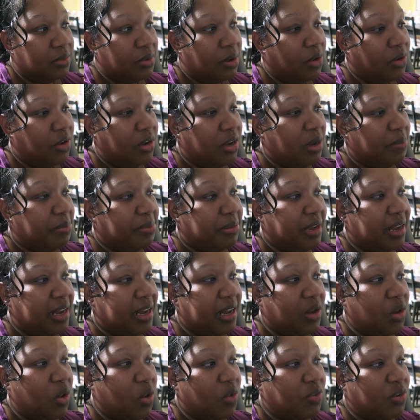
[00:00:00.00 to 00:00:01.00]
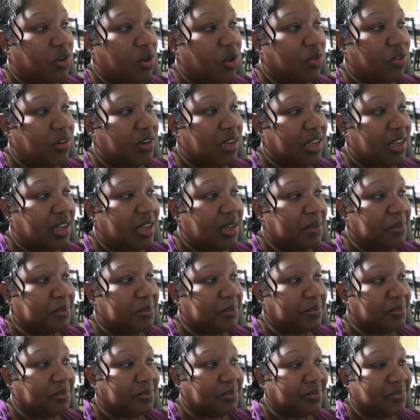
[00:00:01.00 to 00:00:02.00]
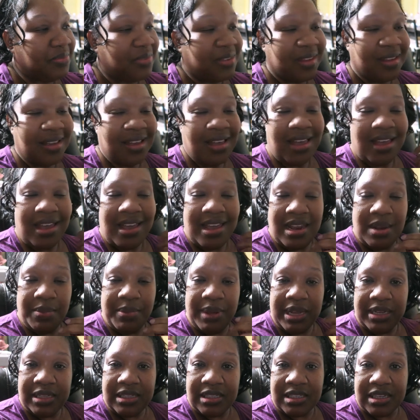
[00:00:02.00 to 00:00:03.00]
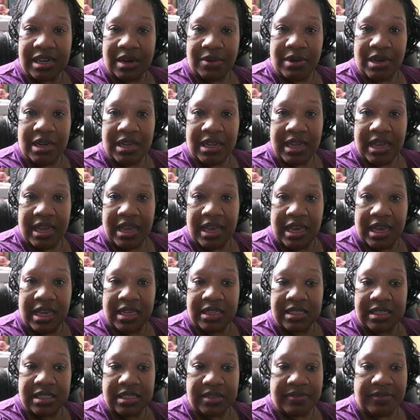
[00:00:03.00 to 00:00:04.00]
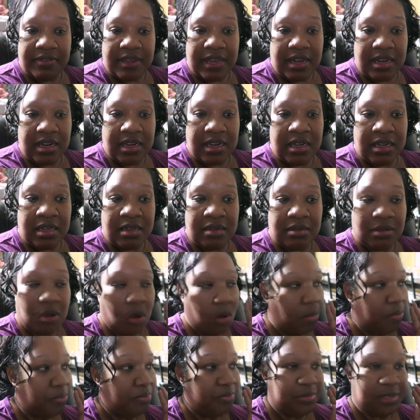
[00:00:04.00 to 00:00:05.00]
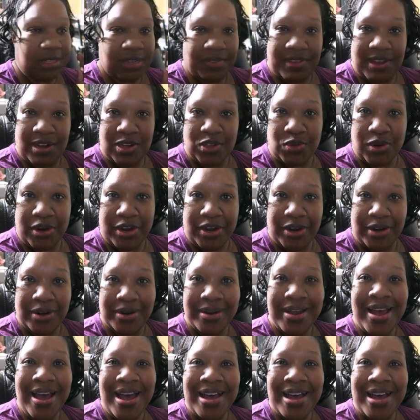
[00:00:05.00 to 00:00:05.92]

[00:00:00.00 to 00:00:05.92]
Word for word: Are you gonna play that over and over again? Anyway, Tariq and Savannah, nope, Savannah's right here.